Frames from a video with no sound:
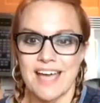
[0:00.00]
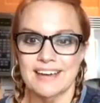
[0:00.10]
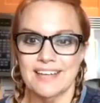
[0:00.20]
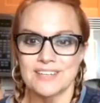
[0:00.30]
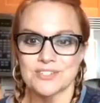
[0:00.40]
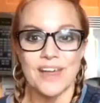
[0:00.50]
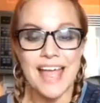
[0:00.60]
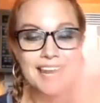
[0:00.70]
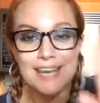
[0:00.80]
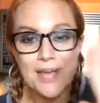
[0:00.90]
hi to Esther.
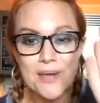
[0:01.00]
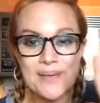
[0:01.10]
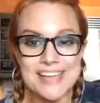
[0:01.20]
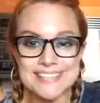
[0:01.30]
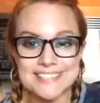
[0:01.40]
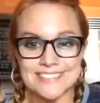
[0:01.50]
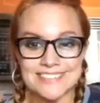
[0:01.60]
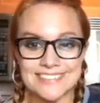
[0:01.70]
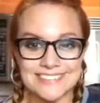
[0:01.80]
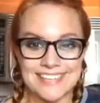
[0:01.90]
Hello,
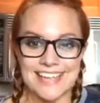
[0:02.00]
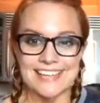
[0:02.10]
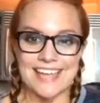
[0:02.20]
Esther.